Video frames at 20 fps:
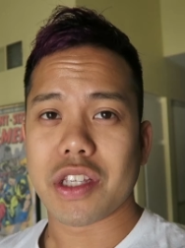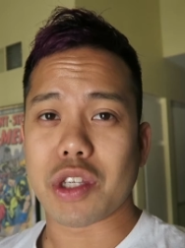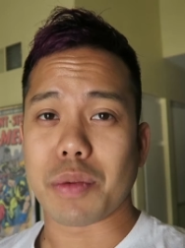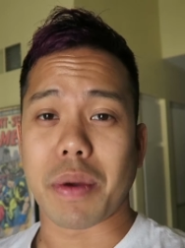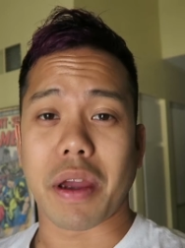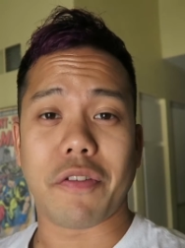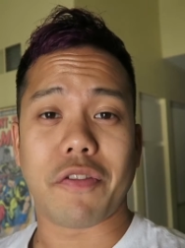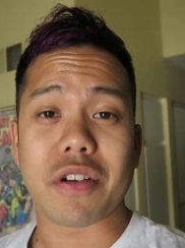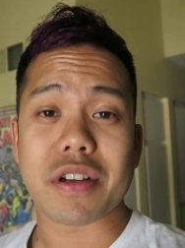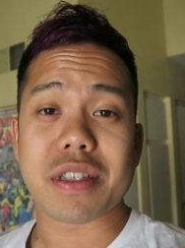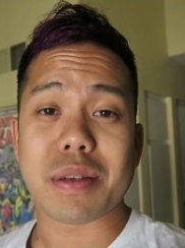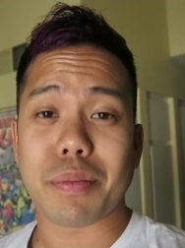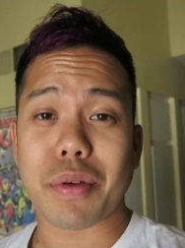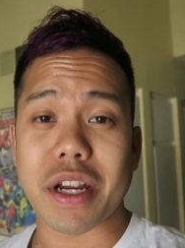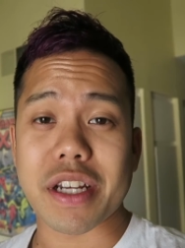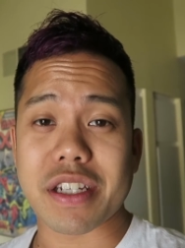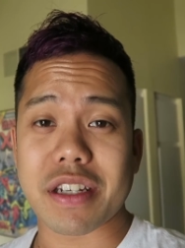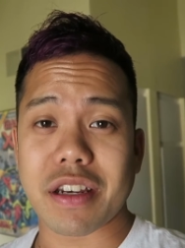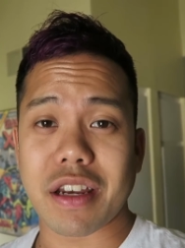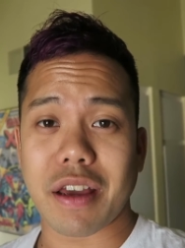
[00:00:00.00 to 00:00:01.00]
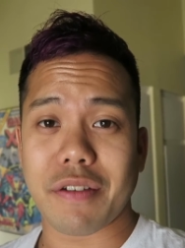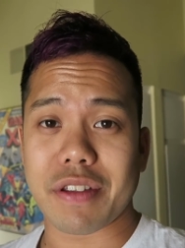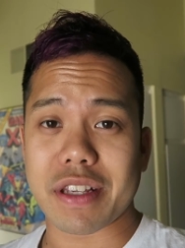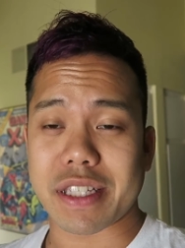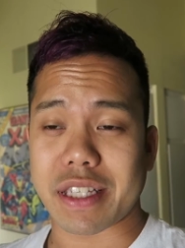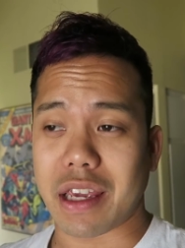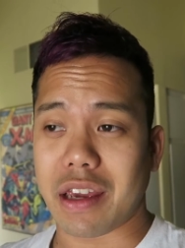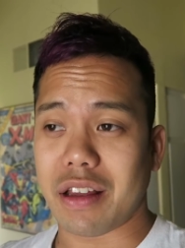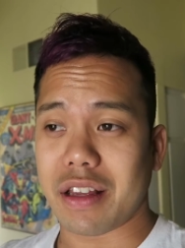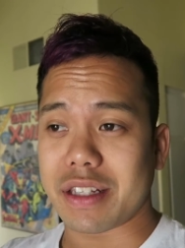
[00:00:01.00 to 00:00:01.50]
So my first impression of the
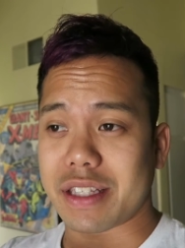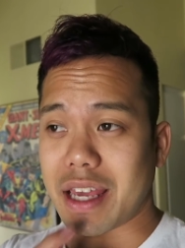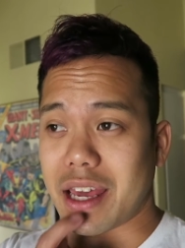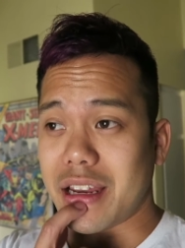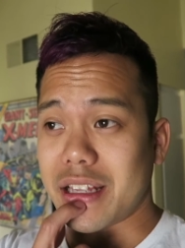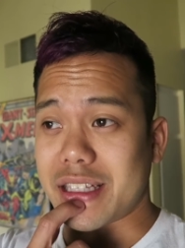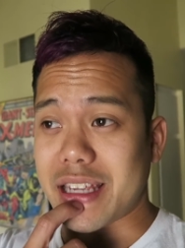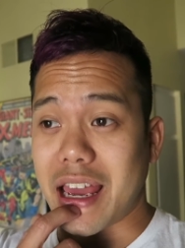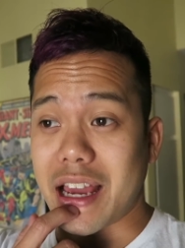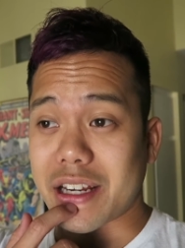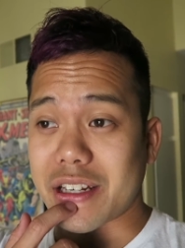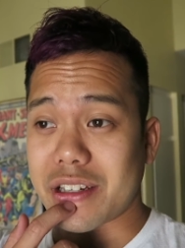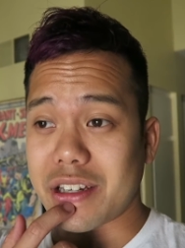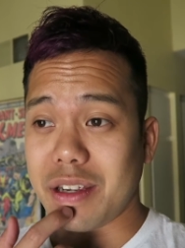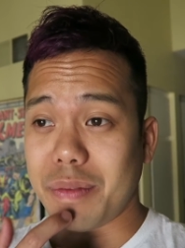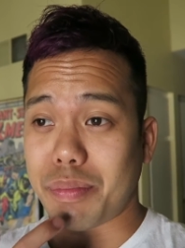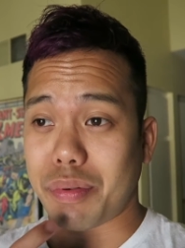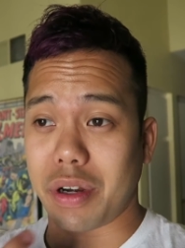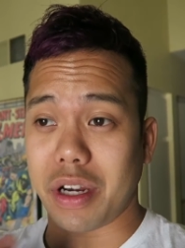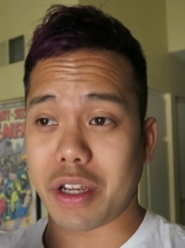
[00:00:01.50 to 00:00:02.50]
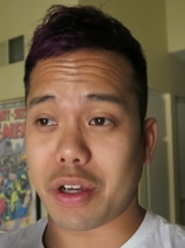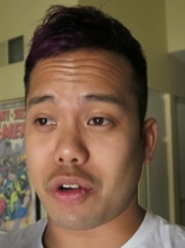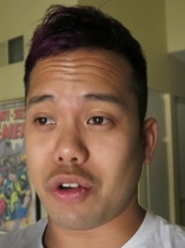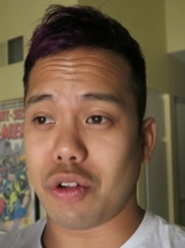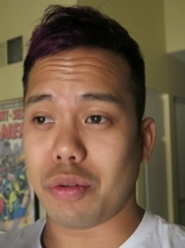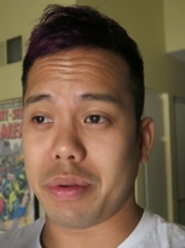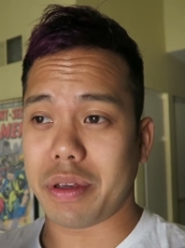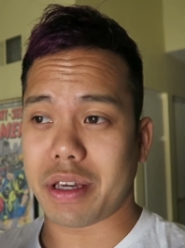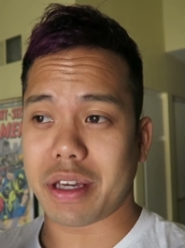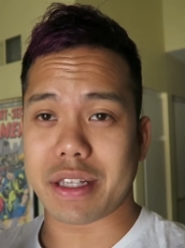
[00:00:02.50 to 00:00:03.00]
scale is that it's actually pretty
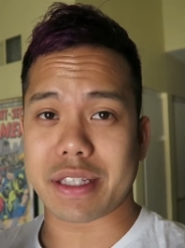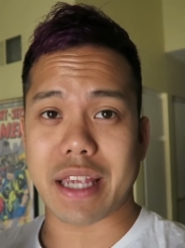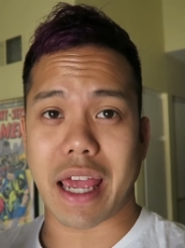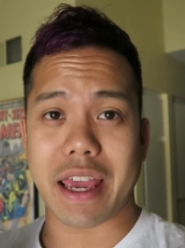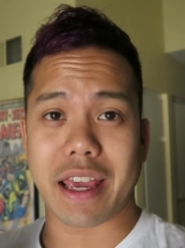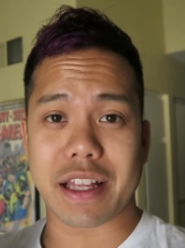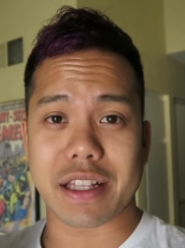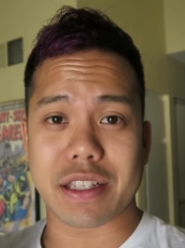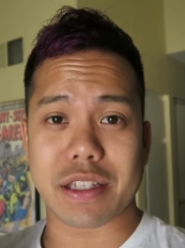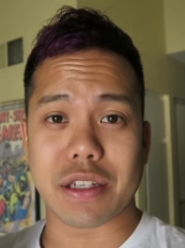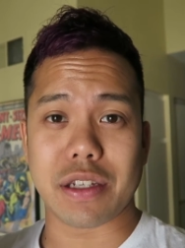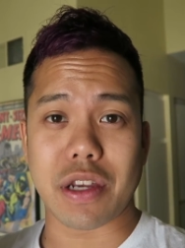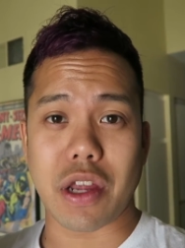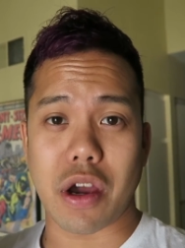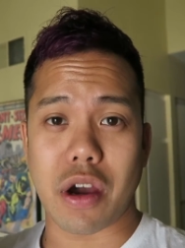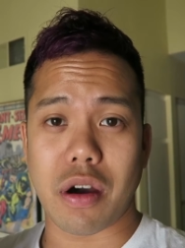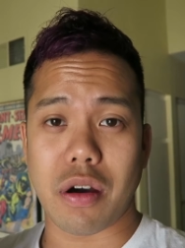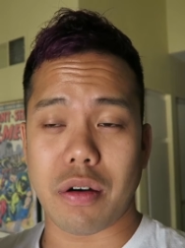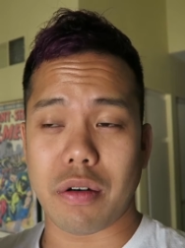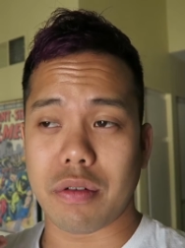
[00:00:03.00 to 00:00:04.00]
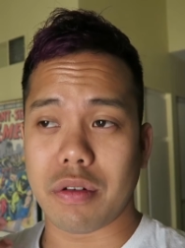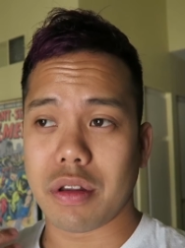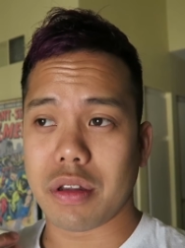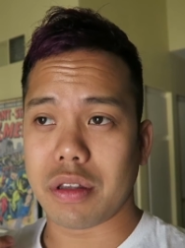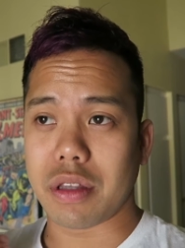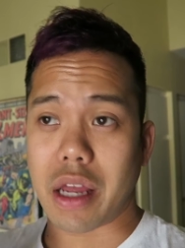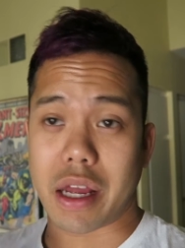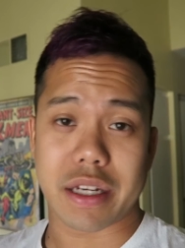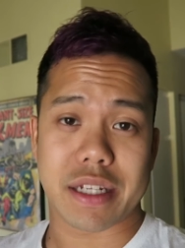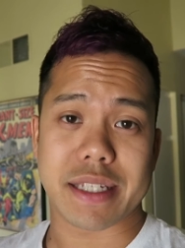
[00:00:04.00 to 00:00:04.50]
cool because I get to know
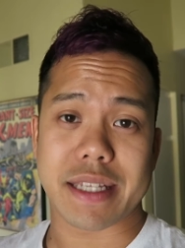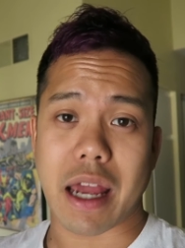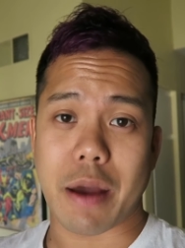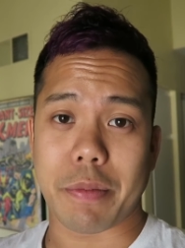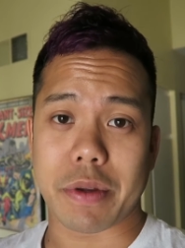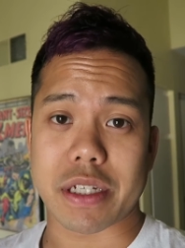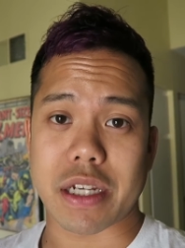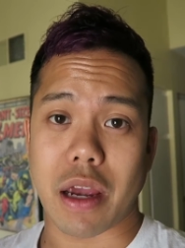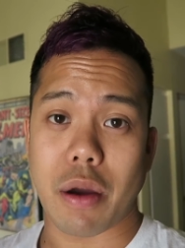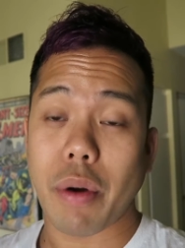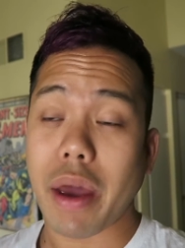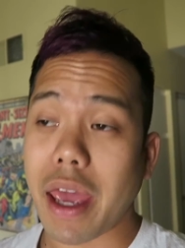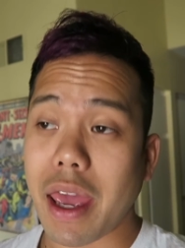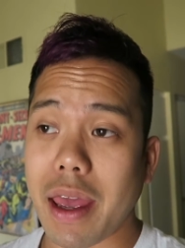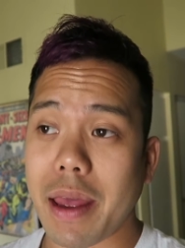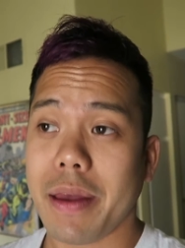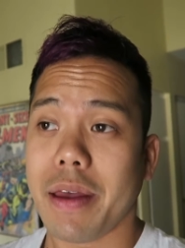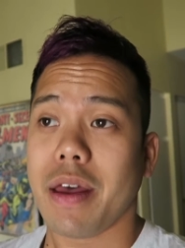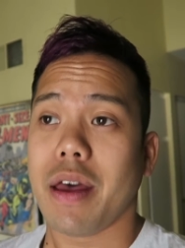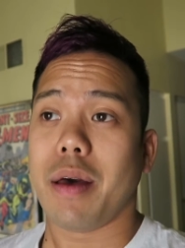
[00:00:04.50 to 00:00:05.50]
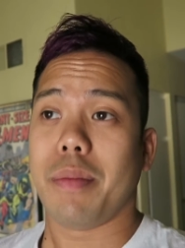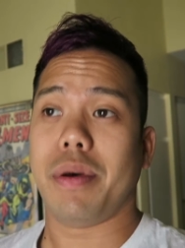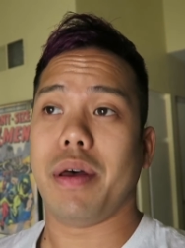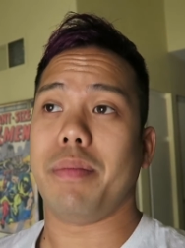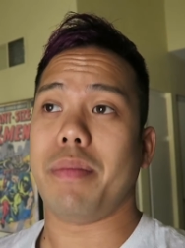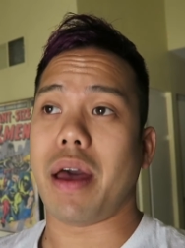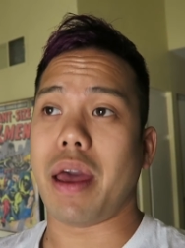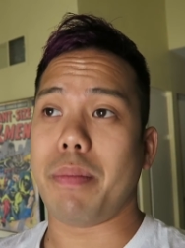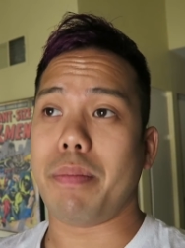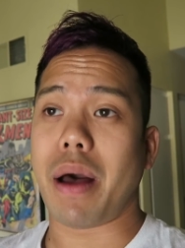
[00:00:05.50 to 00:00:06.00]
not just how much I weigh, but
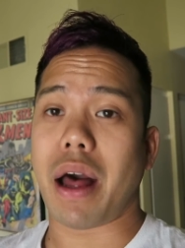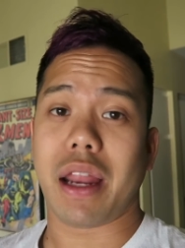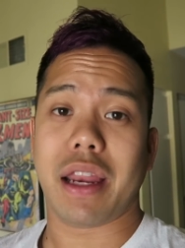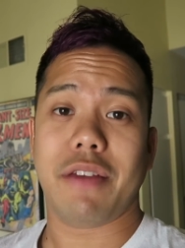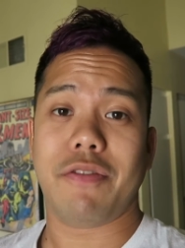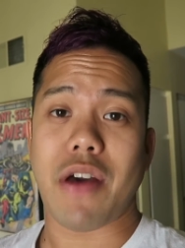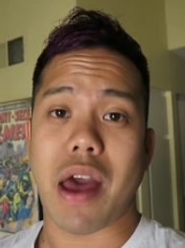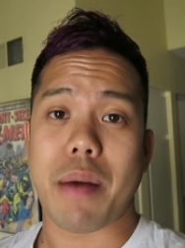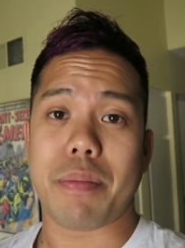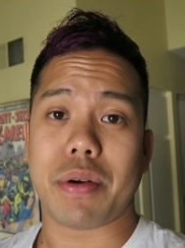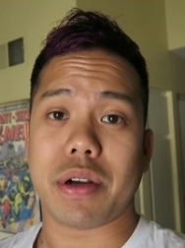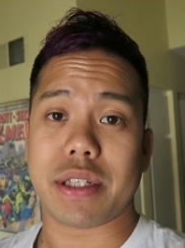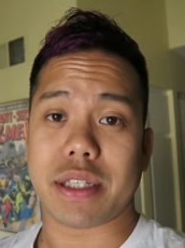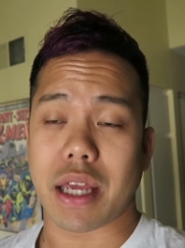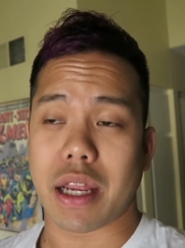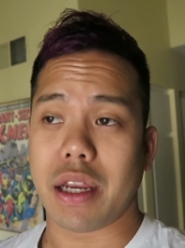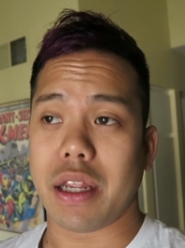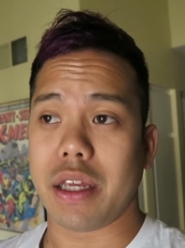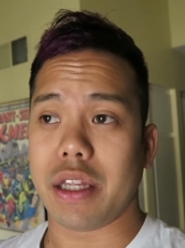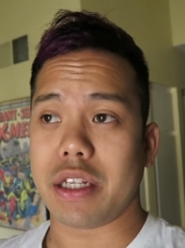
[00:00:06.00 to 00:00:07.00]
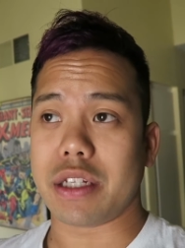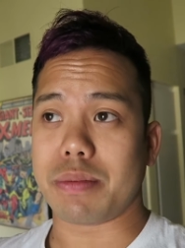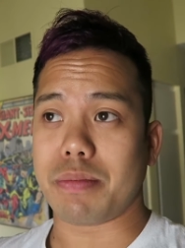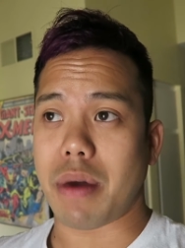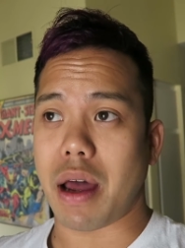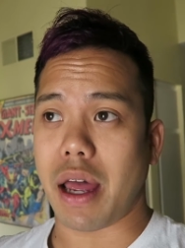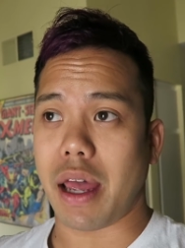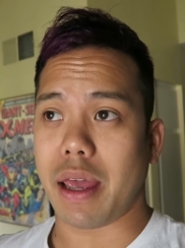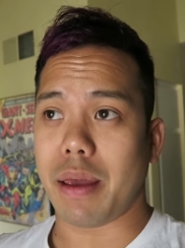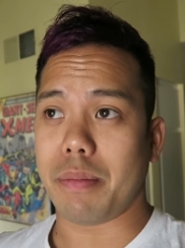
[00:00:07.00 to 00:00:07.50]
my body fat percentage,
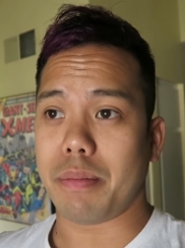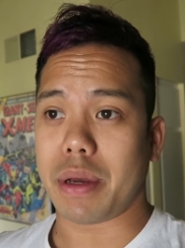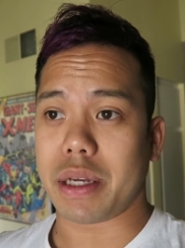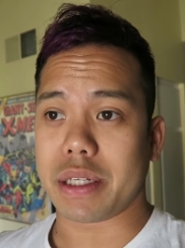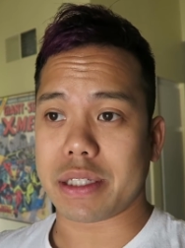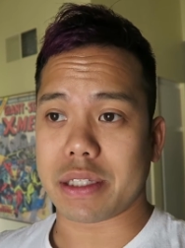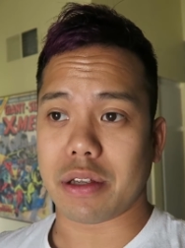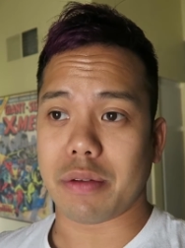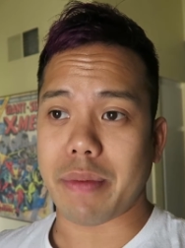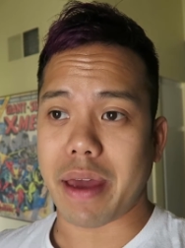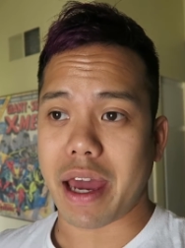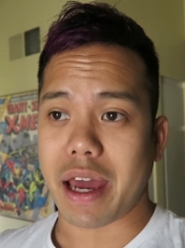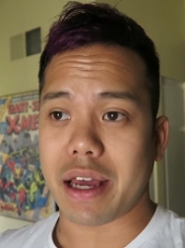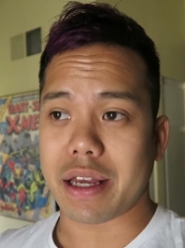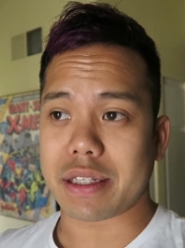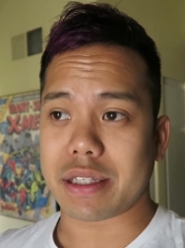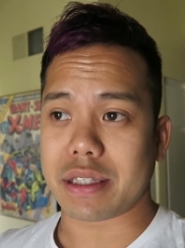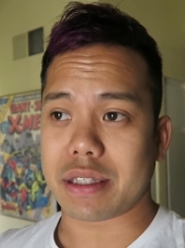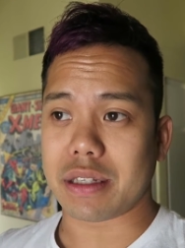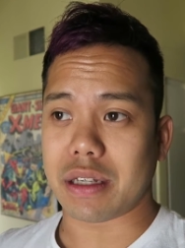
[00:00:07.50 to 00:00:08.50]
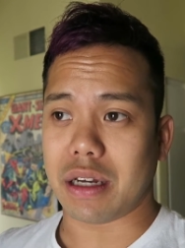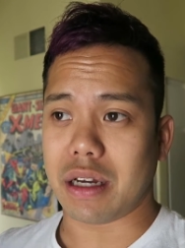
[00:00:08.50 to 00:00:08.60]
my muscle mass.